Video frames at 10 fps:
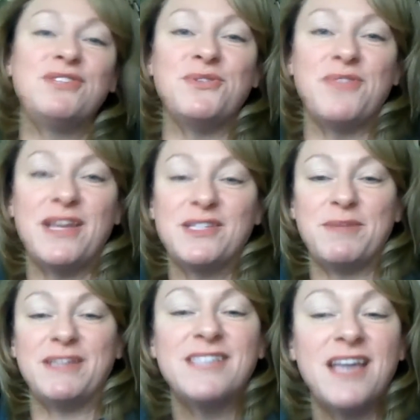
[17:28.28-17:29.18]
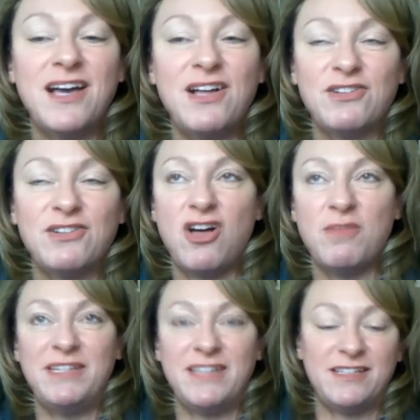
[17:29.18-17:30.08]
That's my cell. Call
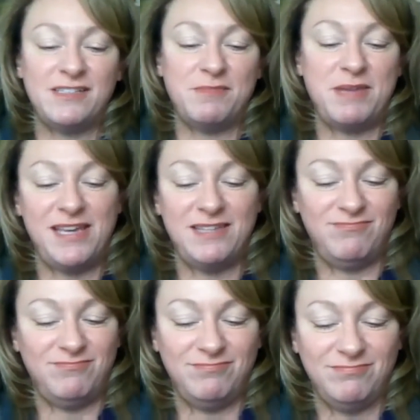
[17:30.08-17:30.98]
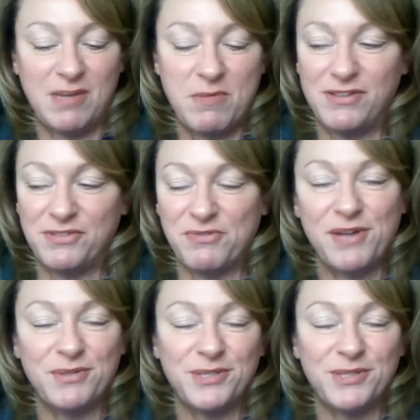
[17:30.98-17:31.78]
me, text me. I'm always around.